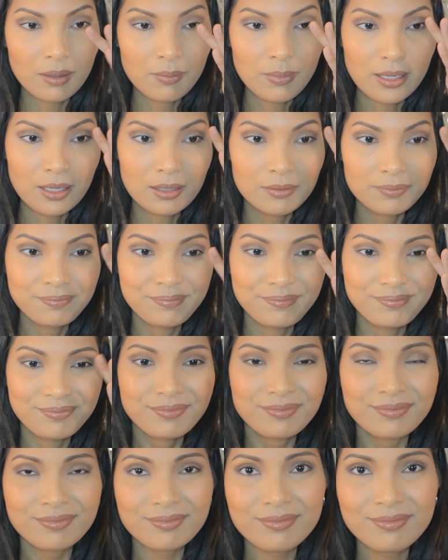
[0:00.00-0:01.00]
mean,
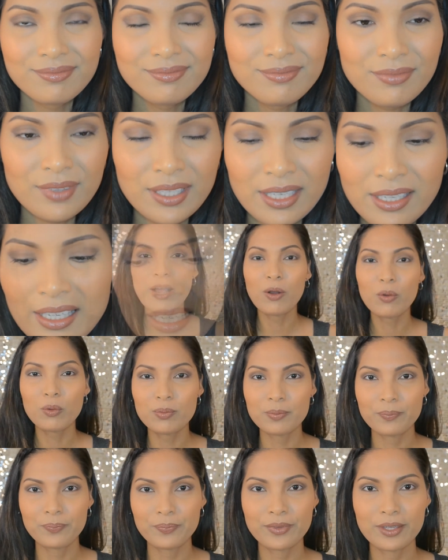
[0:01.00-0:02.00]

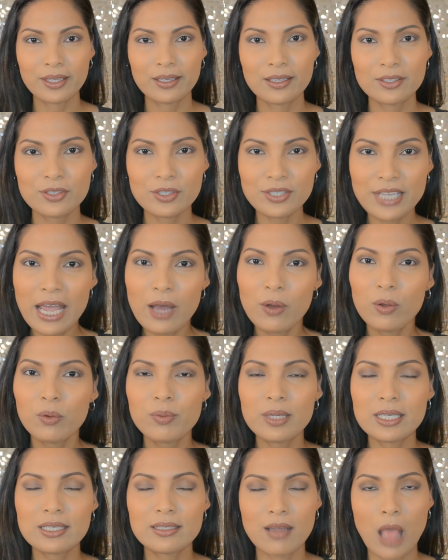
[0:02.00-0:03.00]
it'll, today
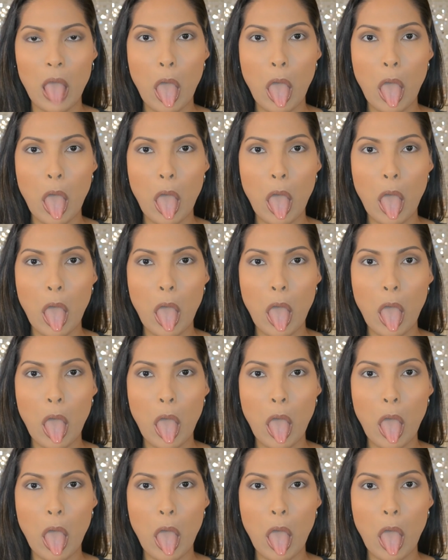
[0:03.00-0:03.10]
will be.